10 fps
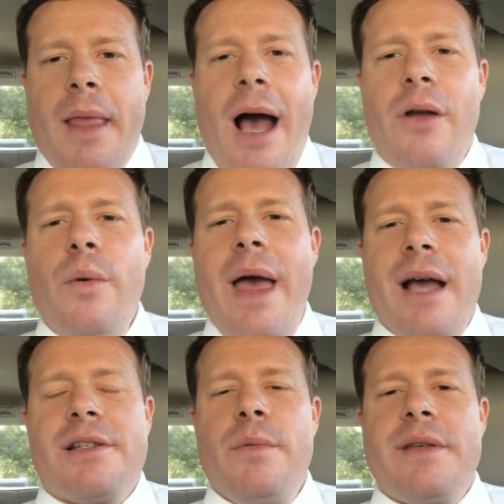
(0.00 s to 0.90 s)
How do we
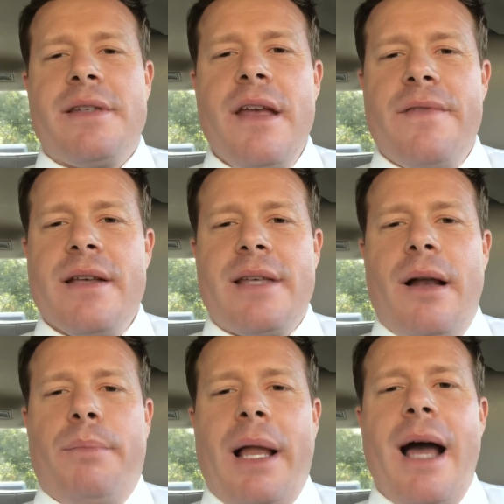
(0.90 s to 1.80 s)
actually receive this
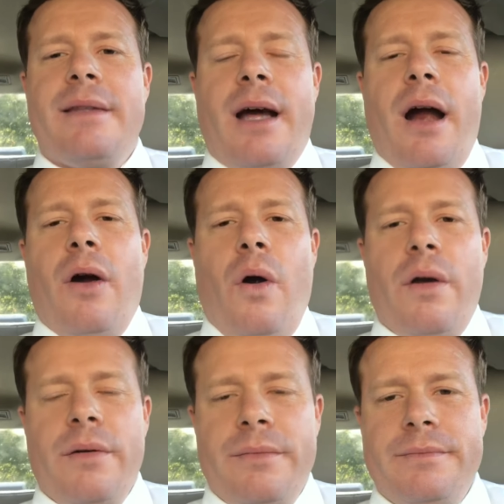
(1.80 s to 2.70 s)
and apply it to our
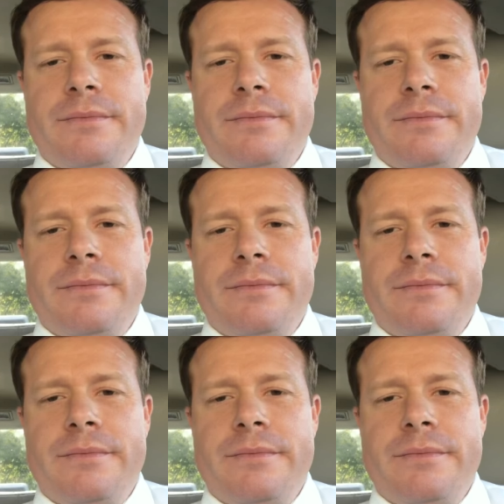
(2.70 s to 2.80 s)
heart?